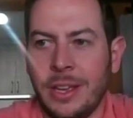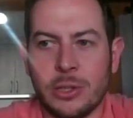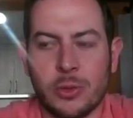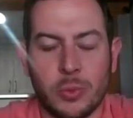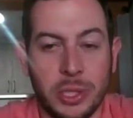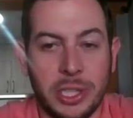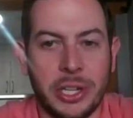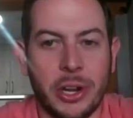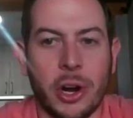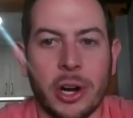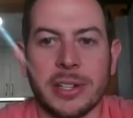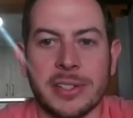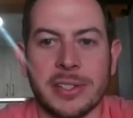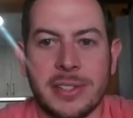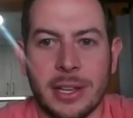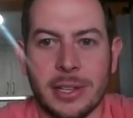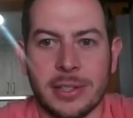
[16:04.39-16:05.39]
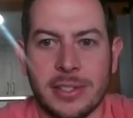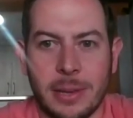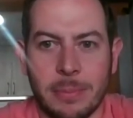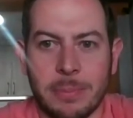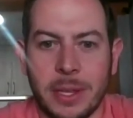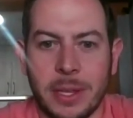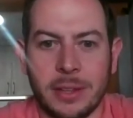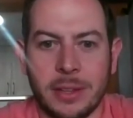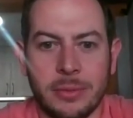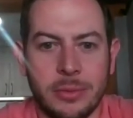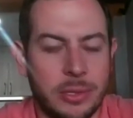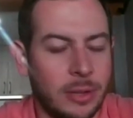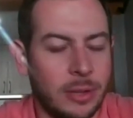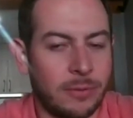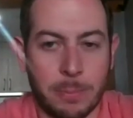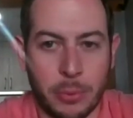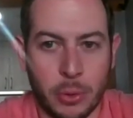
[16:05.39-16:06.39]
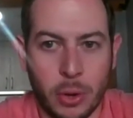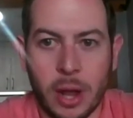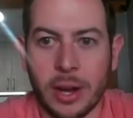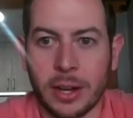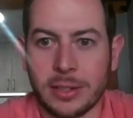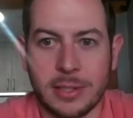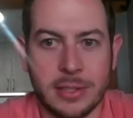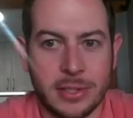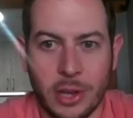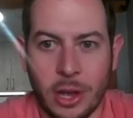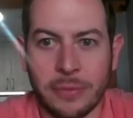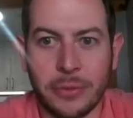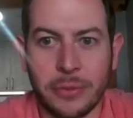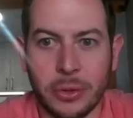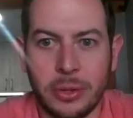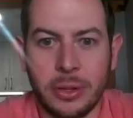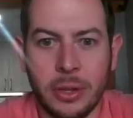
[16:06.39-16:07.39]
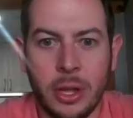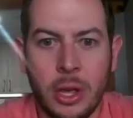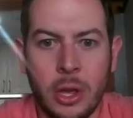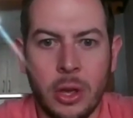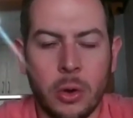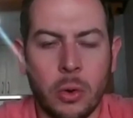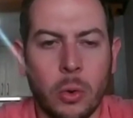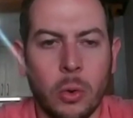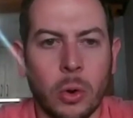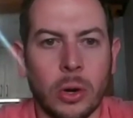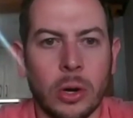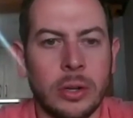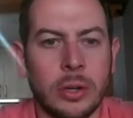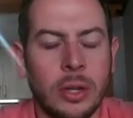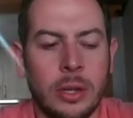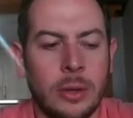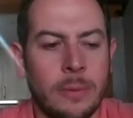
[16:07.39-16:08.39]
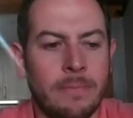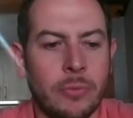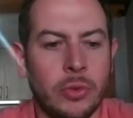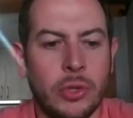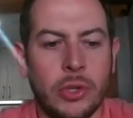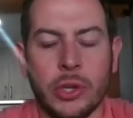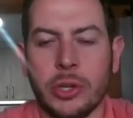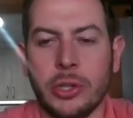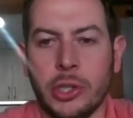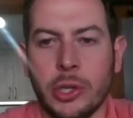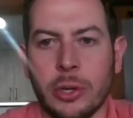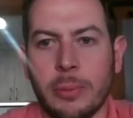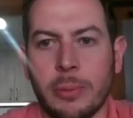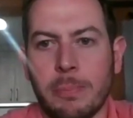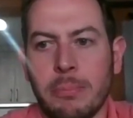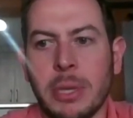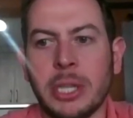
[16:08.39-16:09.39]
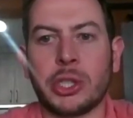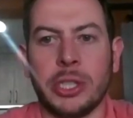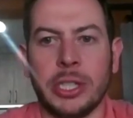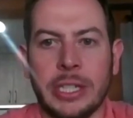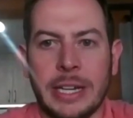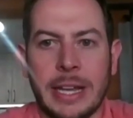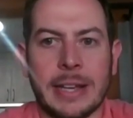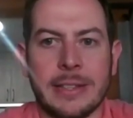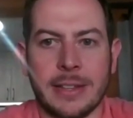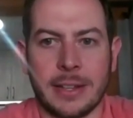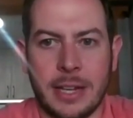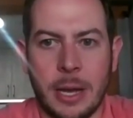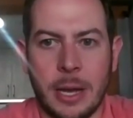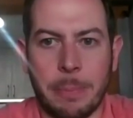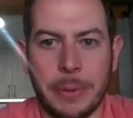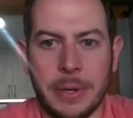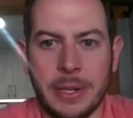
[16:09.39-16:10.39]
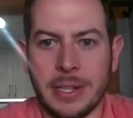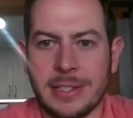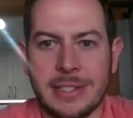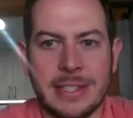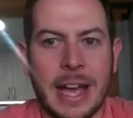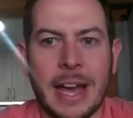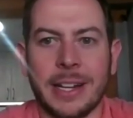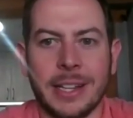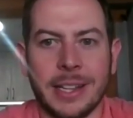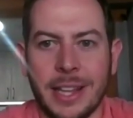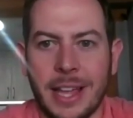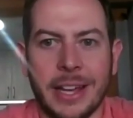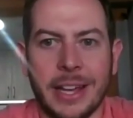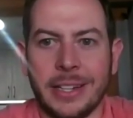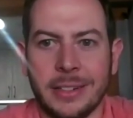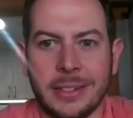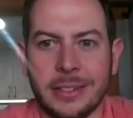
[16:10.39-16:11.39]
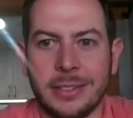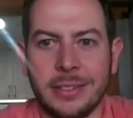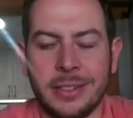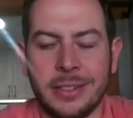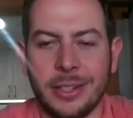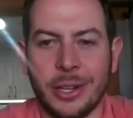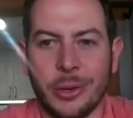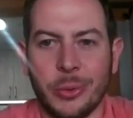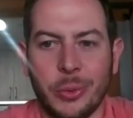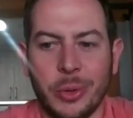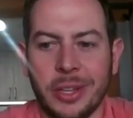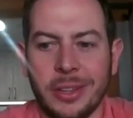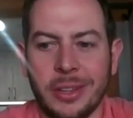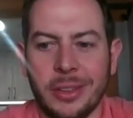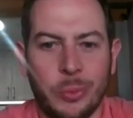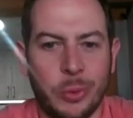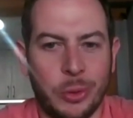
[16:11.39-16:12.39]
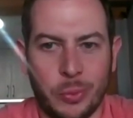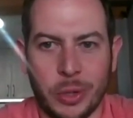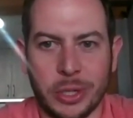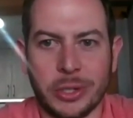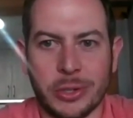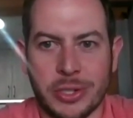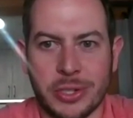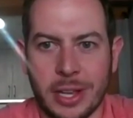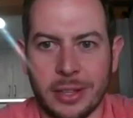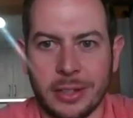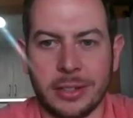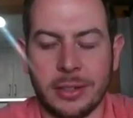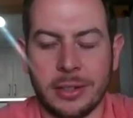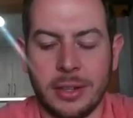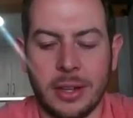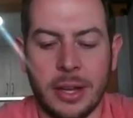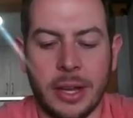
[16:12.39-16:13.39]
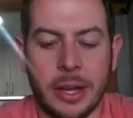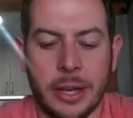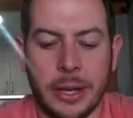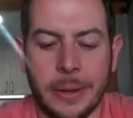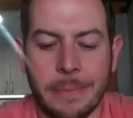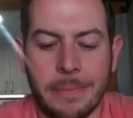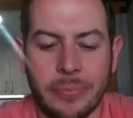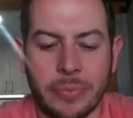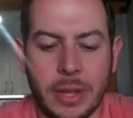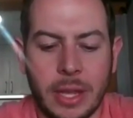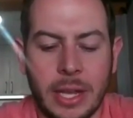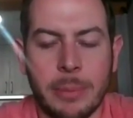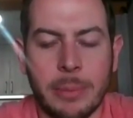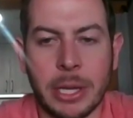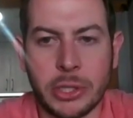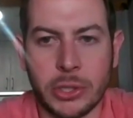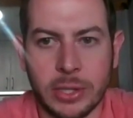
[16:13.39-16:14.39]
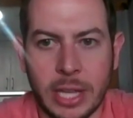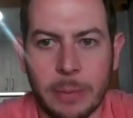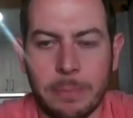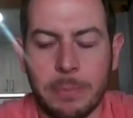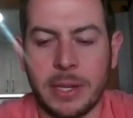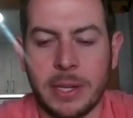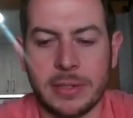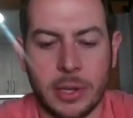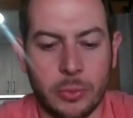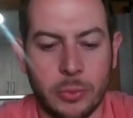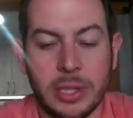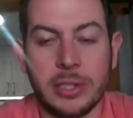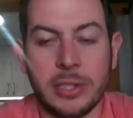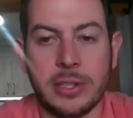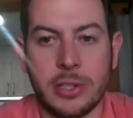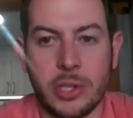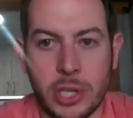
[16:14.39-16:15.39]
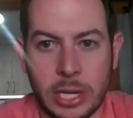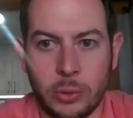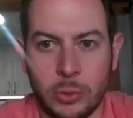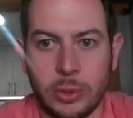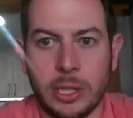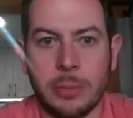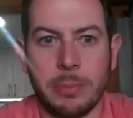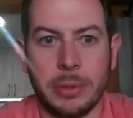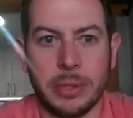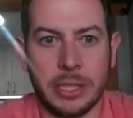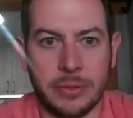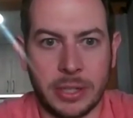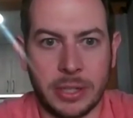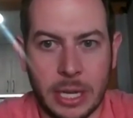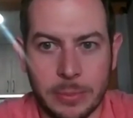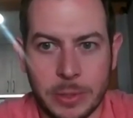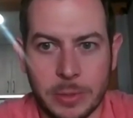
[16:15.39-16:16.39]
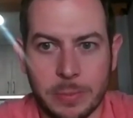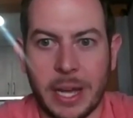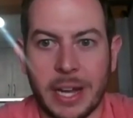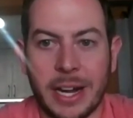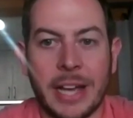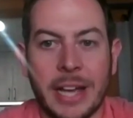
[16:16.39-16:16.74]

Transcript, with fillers: It's really hard to sell something, the product is awful, or your your mission as a company is not aligned, you know, with with what you're selling. Um, and I mentioned that because I really did genuinely believe in HubSpot.